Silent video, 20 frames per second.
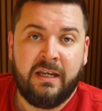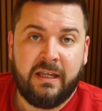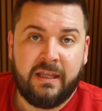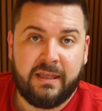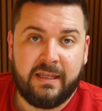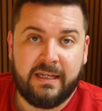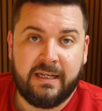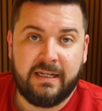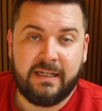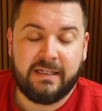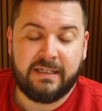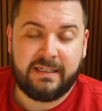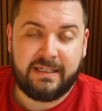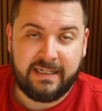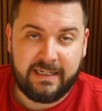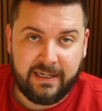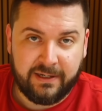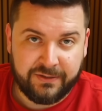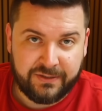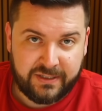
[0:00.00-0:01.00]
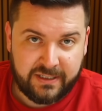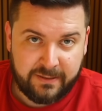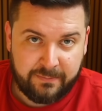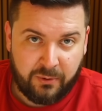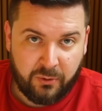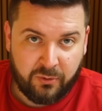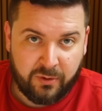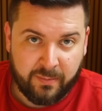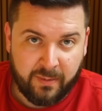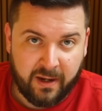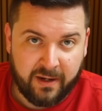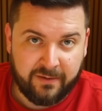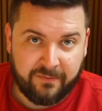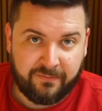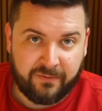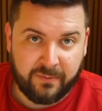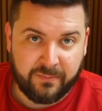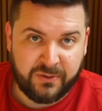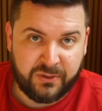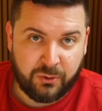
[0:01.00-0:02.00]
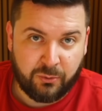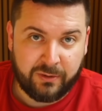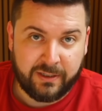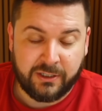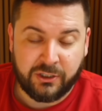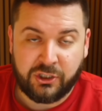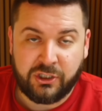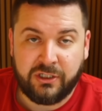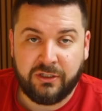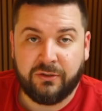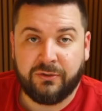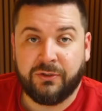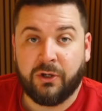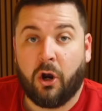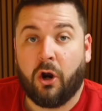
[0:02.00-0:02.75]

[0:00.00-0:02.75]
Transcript: the DLC Pokemon from Sword and Shield